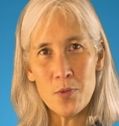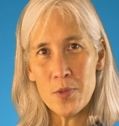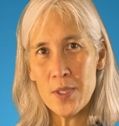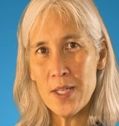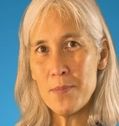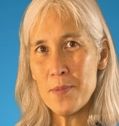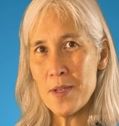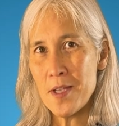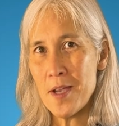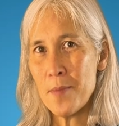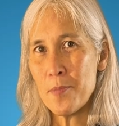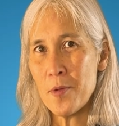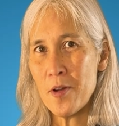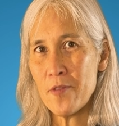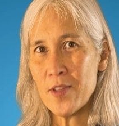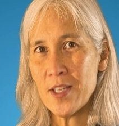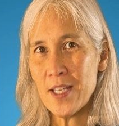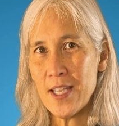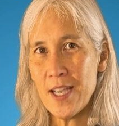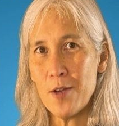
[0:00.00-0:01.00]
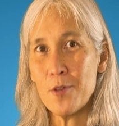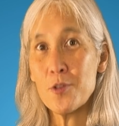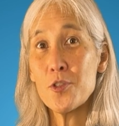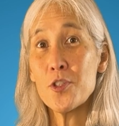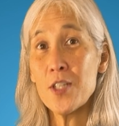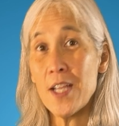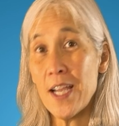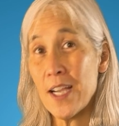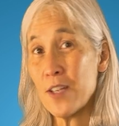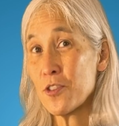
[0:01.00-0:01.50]
will get me up off the couch
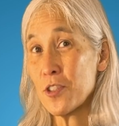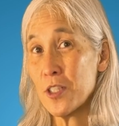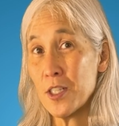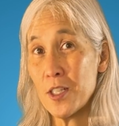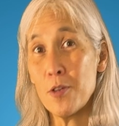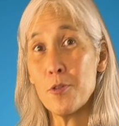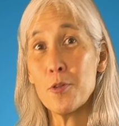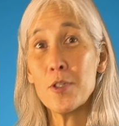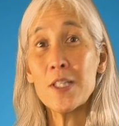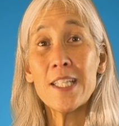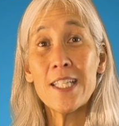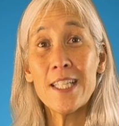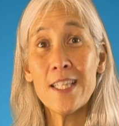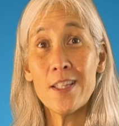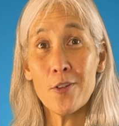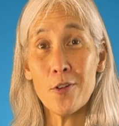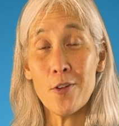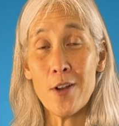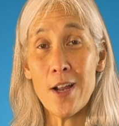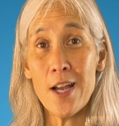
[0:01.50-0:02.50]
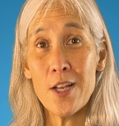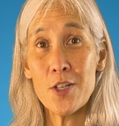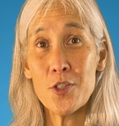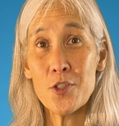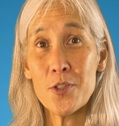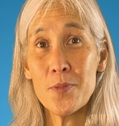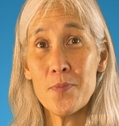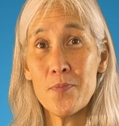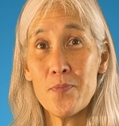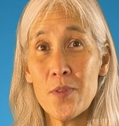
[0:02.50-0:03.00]
to actually go clean the garage.